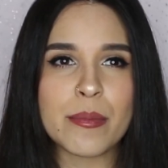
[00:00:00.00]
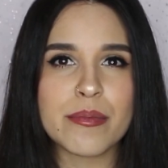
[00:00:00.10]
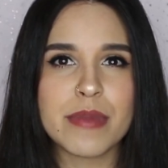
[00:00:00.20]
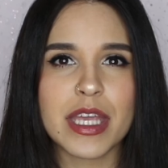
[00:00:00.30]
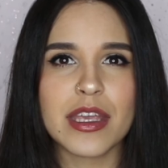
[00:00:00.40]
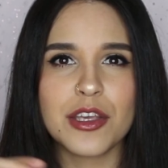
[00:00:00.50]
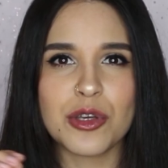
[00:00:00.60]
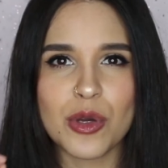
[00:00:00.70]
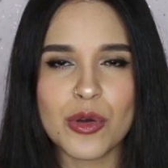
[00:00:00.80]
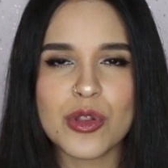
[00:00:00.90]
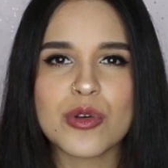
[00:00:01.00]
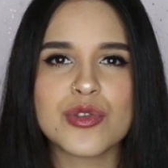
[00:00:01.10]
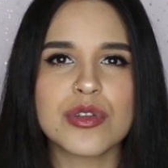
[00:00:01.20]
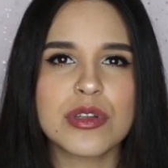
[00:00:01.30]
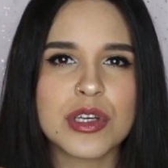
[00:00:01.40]
making,
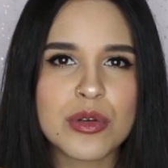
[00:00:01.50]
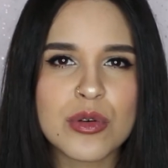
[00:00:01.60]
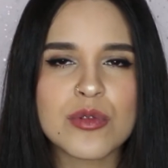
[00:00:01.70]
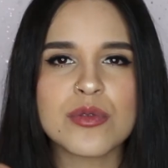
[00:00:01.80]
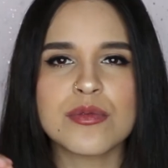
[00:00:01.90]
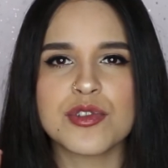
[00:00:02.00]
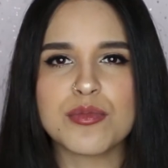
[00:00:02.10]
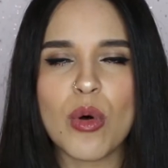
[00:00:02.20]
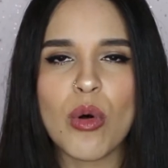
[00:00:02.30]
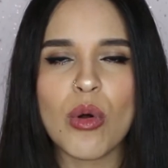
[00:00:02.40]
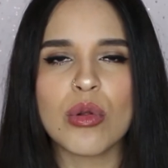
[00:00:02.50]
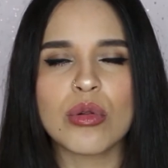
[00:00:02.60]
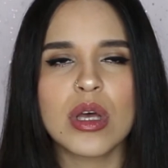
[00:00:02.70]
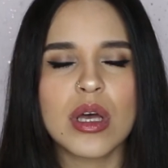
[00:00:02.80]
those little small